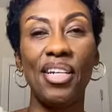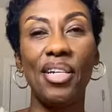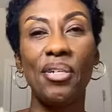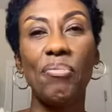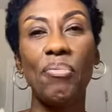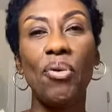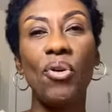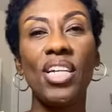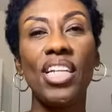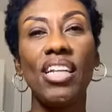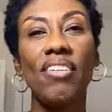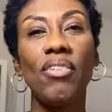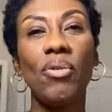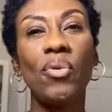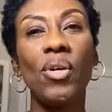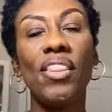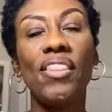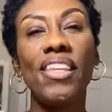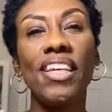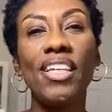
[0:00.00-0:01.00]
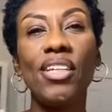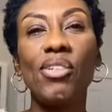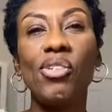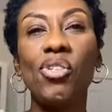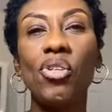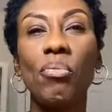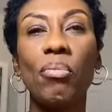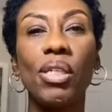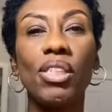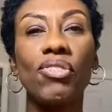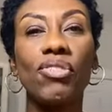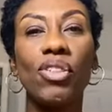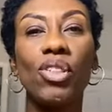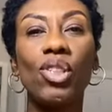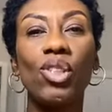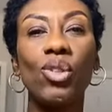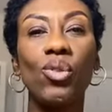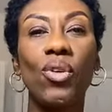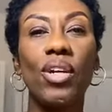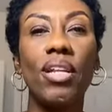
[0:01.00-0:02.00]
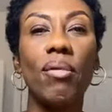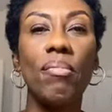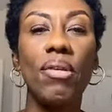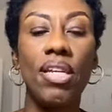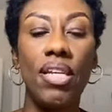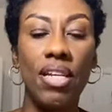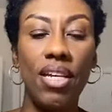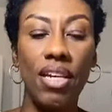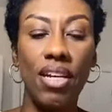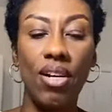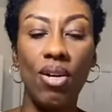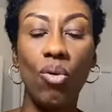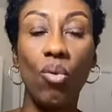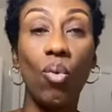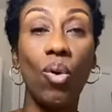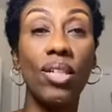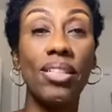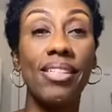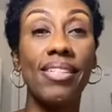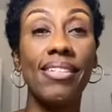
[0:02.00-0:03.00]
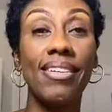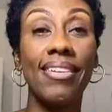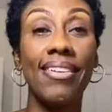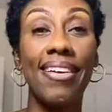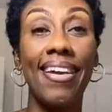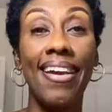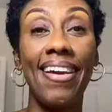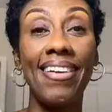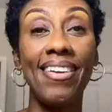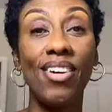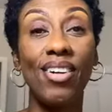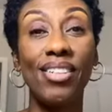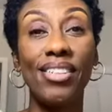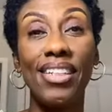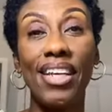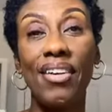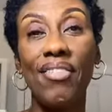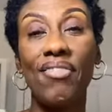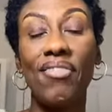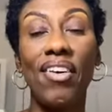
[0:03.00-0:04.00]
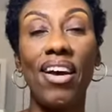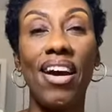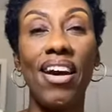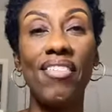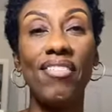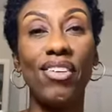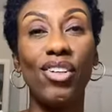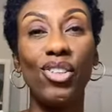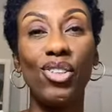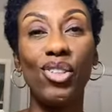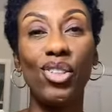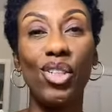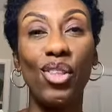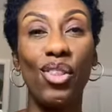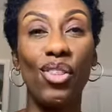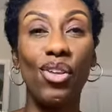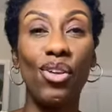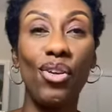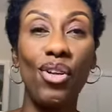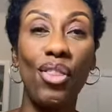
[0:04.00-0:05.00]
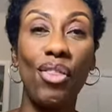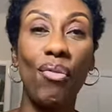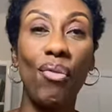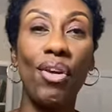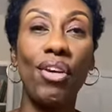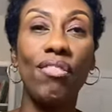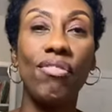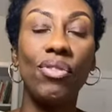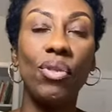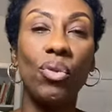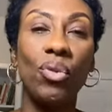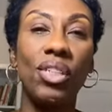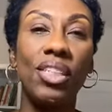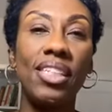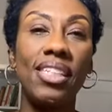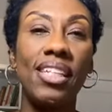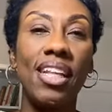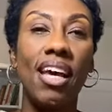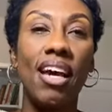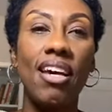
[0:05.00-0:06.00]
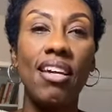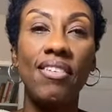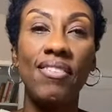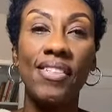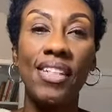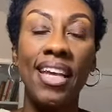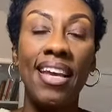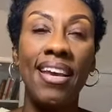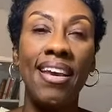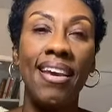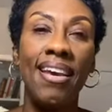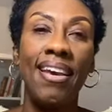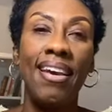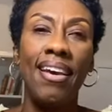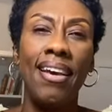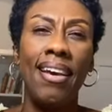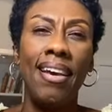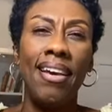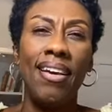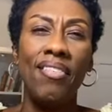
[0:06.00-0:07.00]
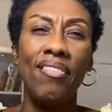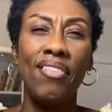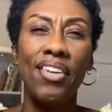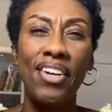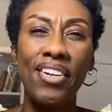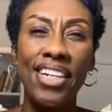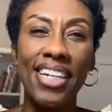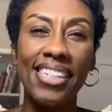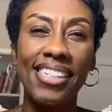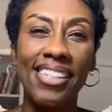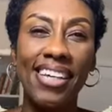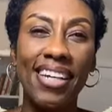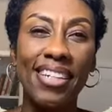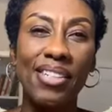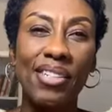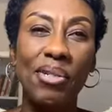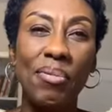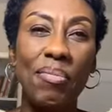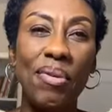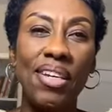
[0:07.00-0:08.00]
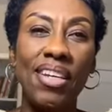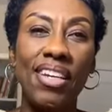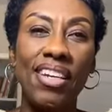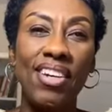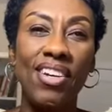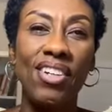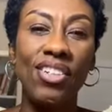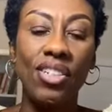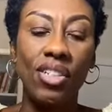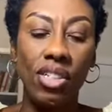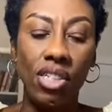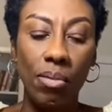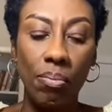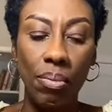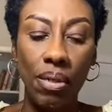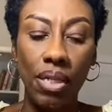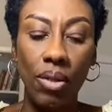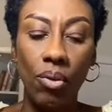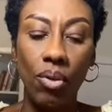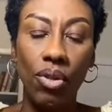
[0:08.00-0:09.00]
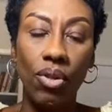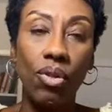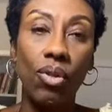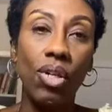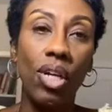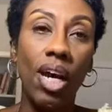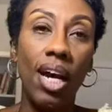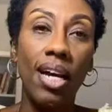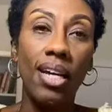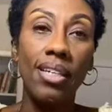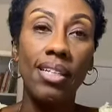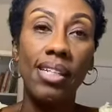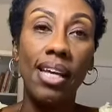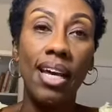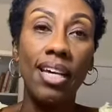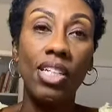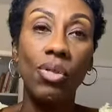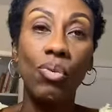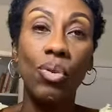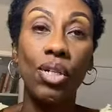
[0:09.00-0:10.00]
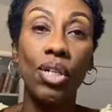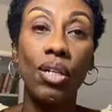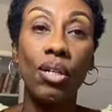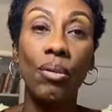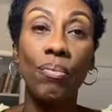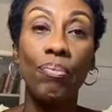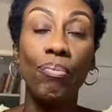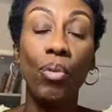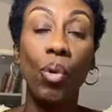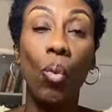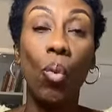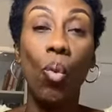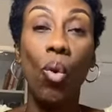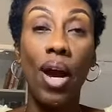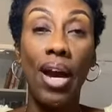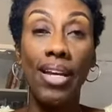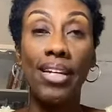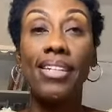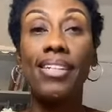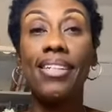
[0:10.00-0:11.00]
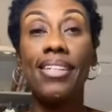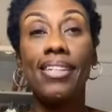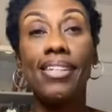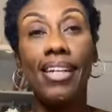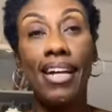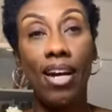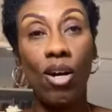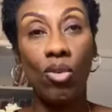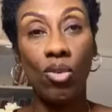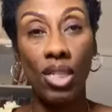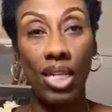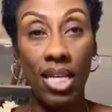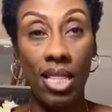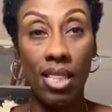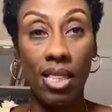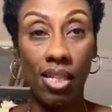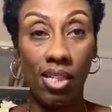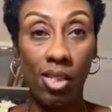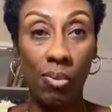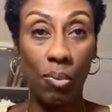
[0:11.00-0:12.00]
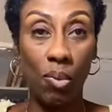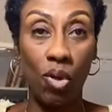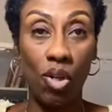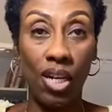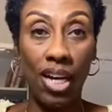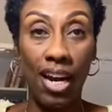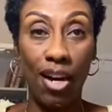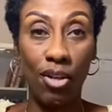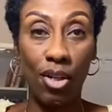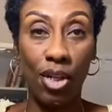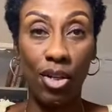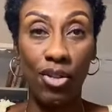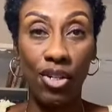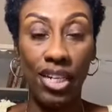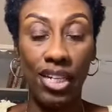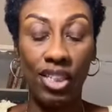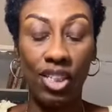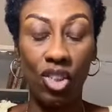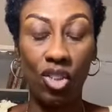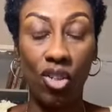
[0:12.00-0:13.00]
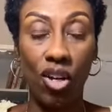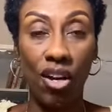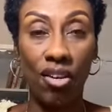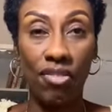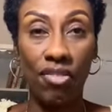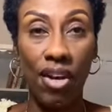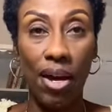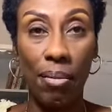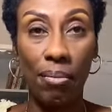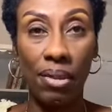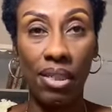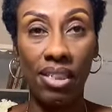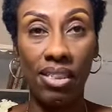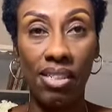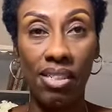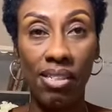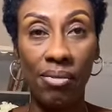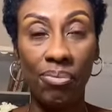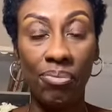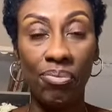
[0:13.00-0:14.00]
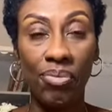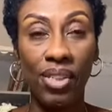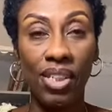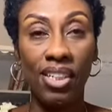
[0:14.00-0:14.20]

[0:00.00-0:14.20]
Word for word: Good morning, everyone. Thank you so much for joining me here once again on day 533 of doing these lives. I'm very excited to be here to speak with you guys as we're winding down in this book, How to Create Strong Families.